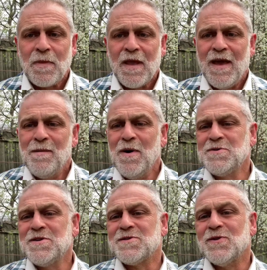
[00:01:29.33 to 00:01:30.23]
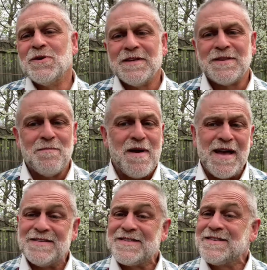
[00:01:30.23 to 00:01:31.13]
And Moses looked at the
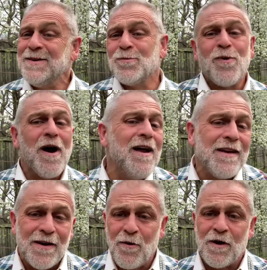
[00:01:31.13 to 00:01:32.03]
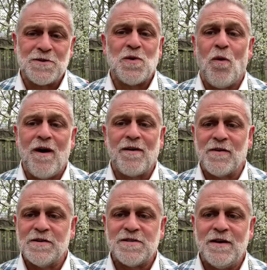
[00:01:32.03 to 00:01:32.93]
man still running across the water
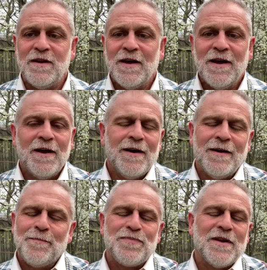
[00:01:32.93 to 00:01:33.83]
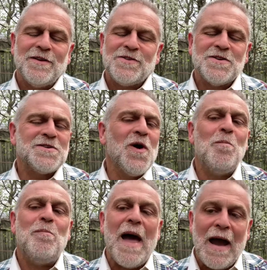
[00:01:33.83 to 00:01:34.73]
and said, "Just go
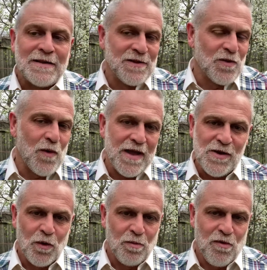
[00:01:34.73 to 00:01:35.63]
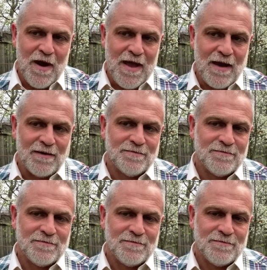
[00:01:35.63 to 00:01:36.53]
back to the way you were praying.
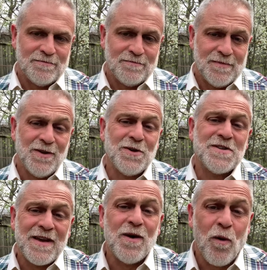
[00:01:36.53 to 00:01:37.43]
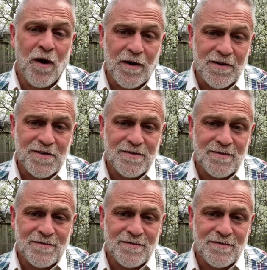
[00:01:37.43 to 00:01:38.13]
It looks like it works."